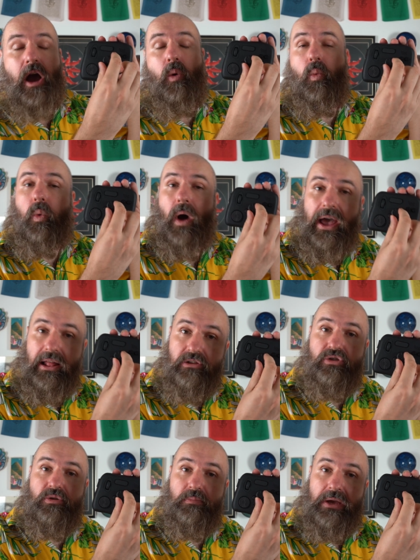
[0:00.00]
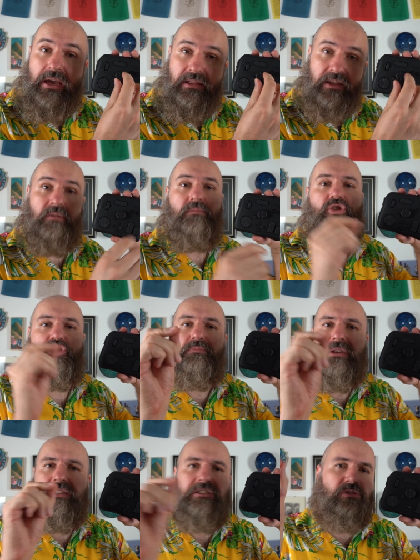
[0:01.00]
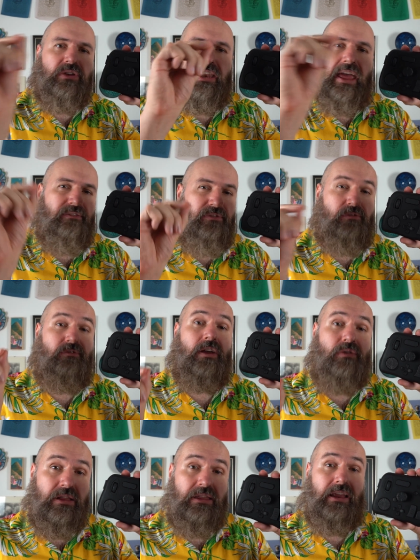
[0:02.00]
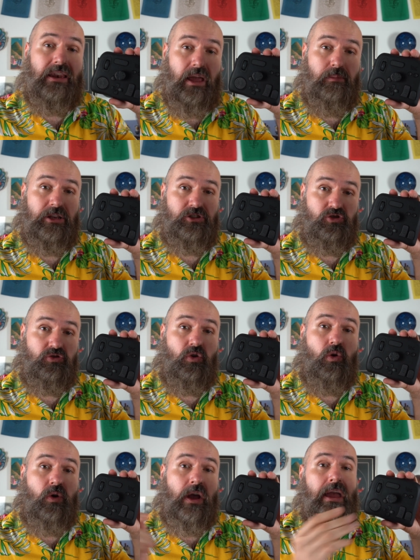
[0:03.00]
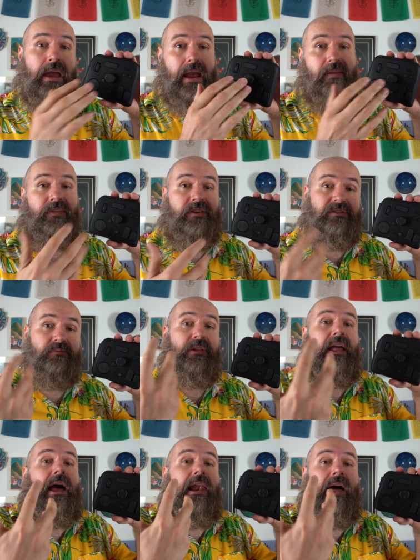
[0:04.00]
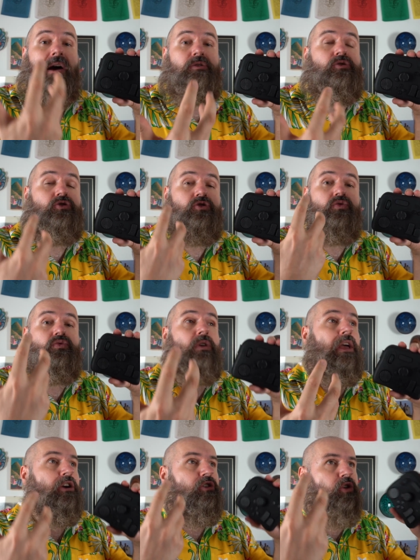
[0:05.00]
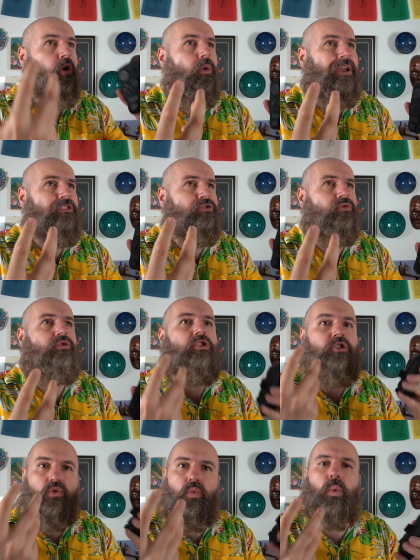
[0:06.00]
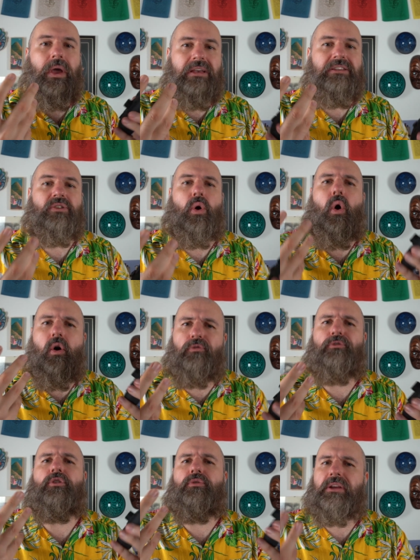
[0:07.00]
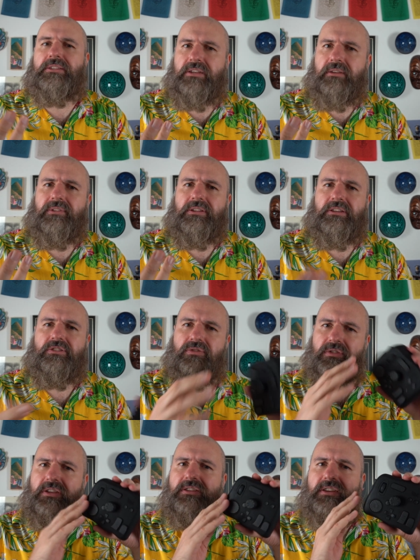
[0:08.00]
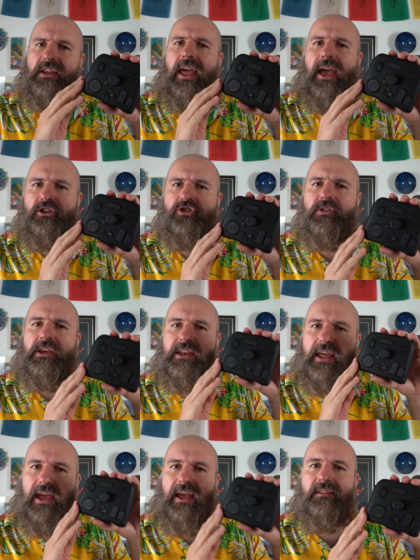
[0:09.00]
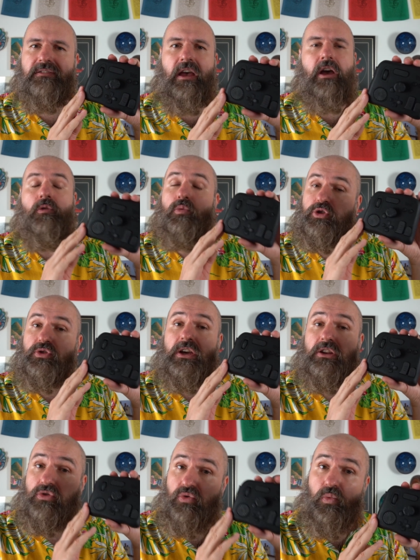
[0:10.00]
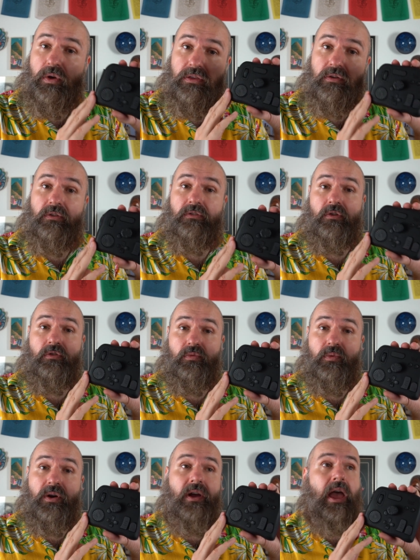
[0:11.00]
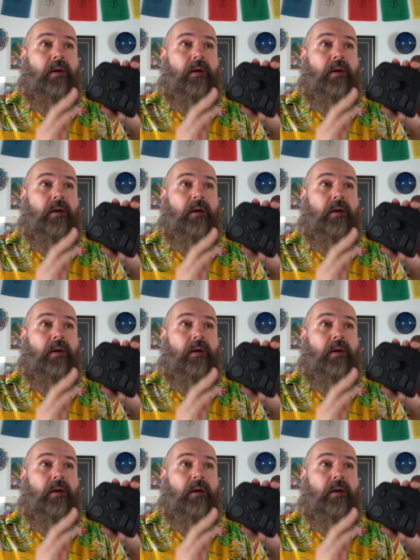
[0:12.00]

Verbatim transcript: while you're painting, which means you can have a very dynamic stroke and this will allow you to go into new ways of creativity. So this can actually enhance what you can do with your software,